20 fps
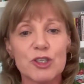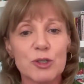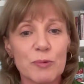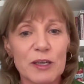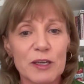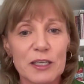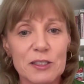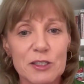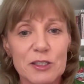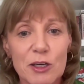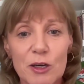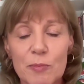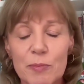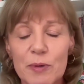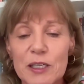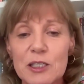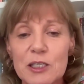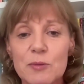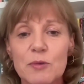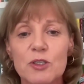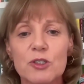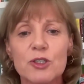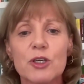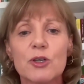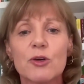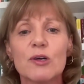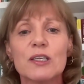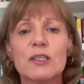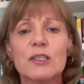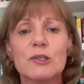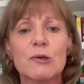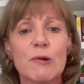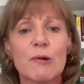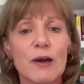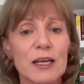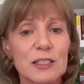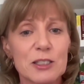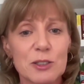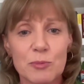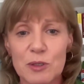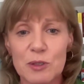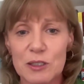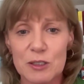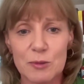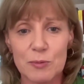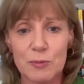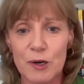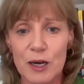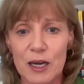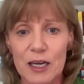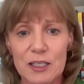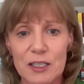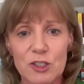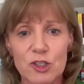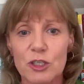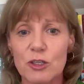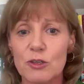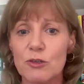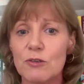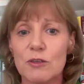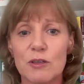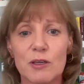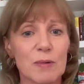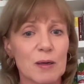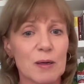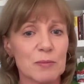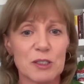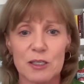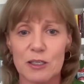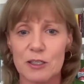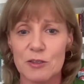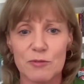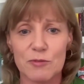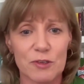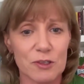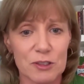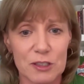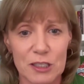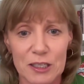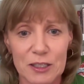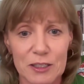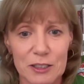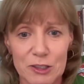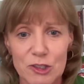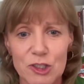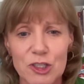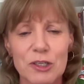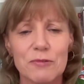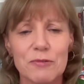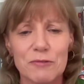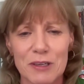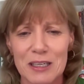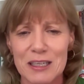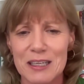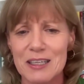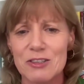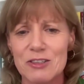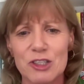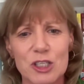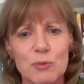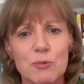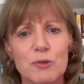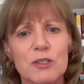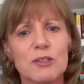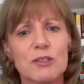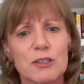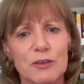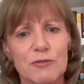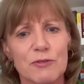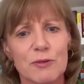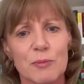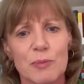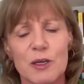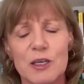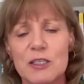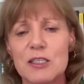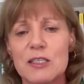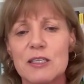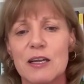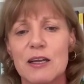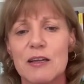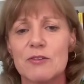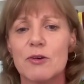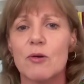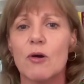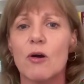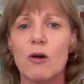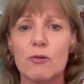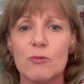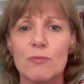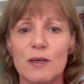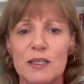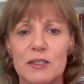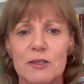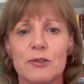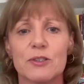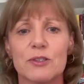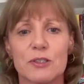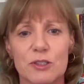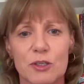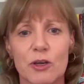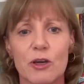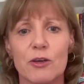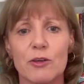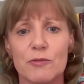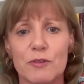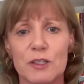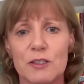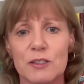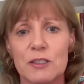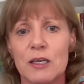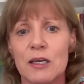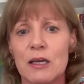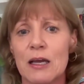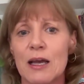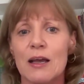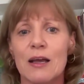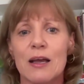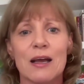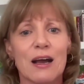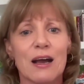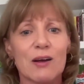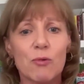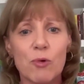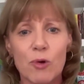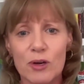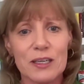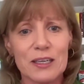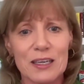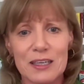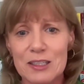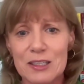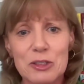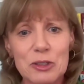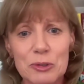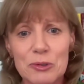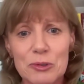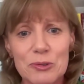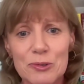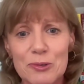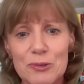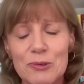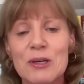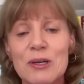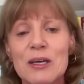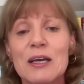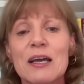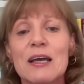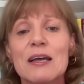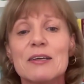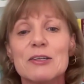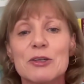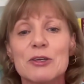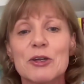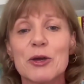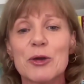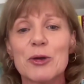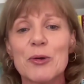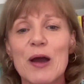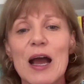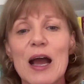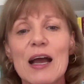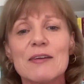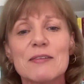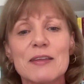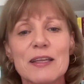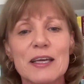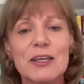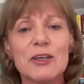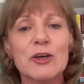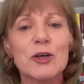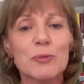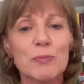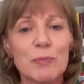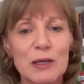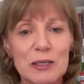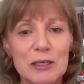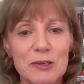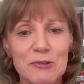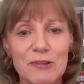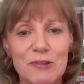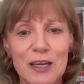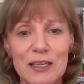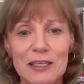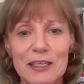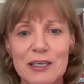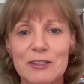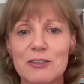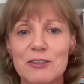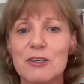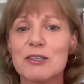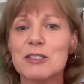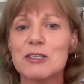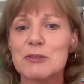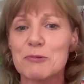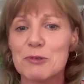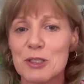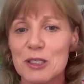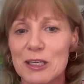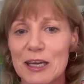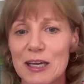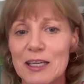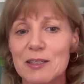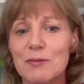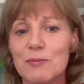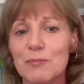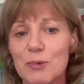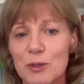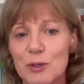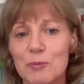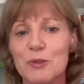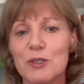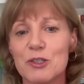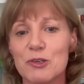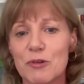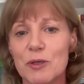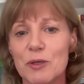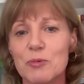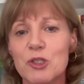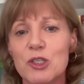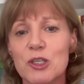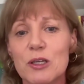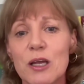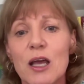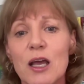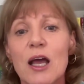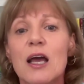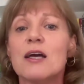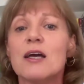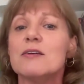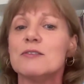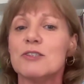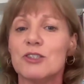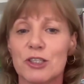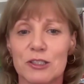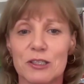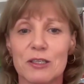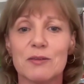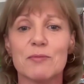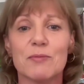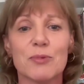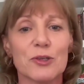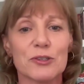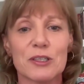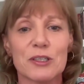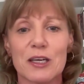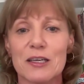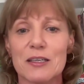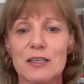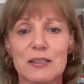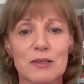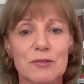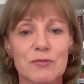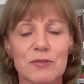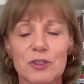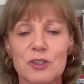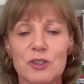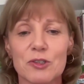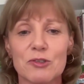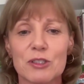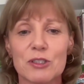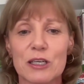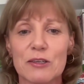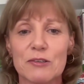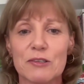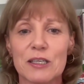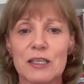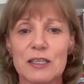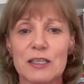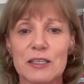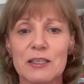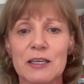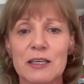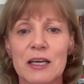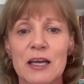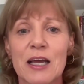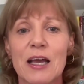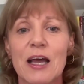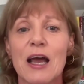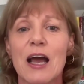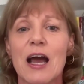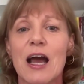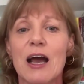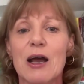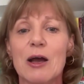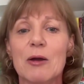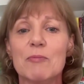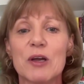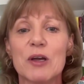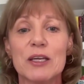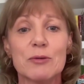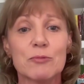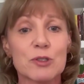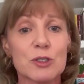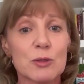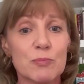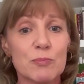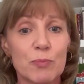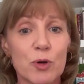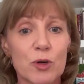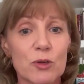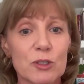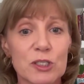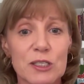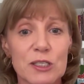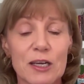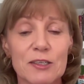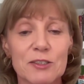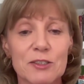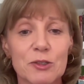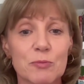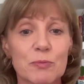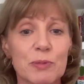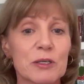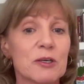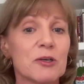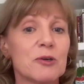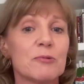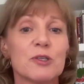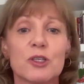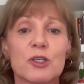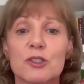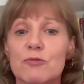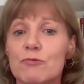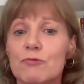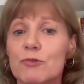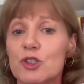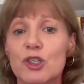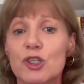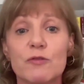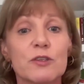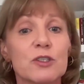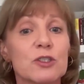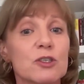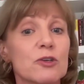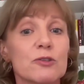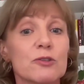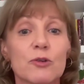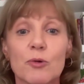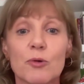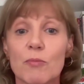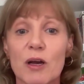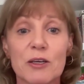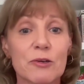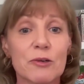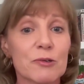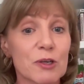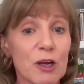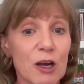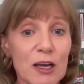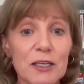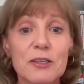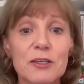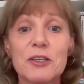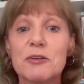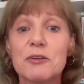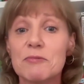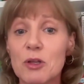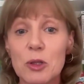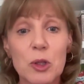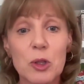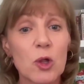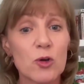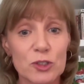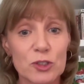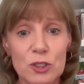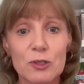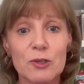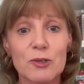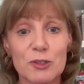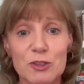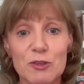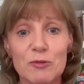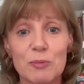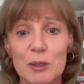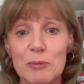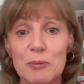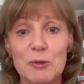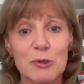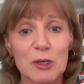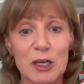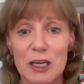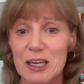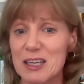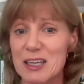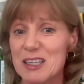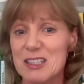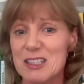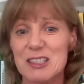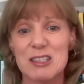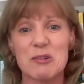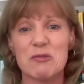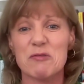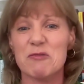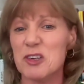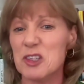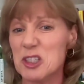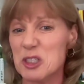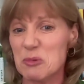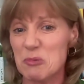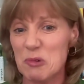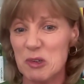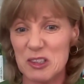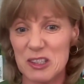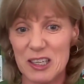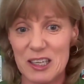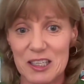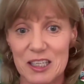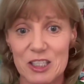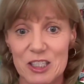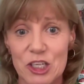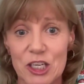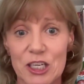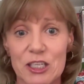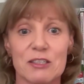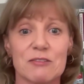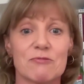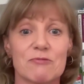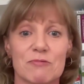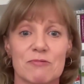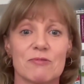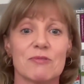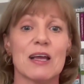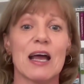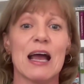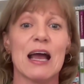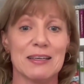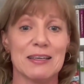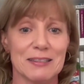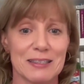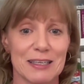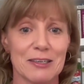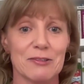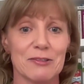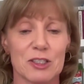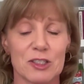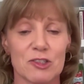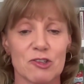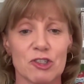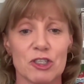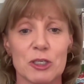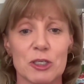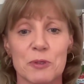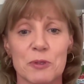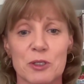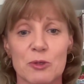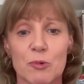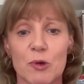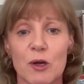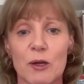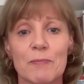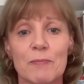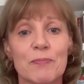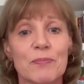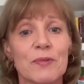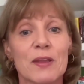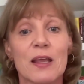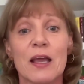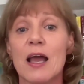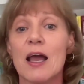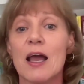She went into our basement. She got incredibly depressed. She couldn't come upstairs for her dinner. She really just was a different person. I thought, oh my God, it's COVID. What can I do? And then her pill ran out because it was an Edinburgh prescription. She didn't bother getting it renewed down here. And it was the bog standard pill, which is Rigividon or Microgynon. Lots and lots of people get it. It's the first one the NHS hand out. It's the cheapest one.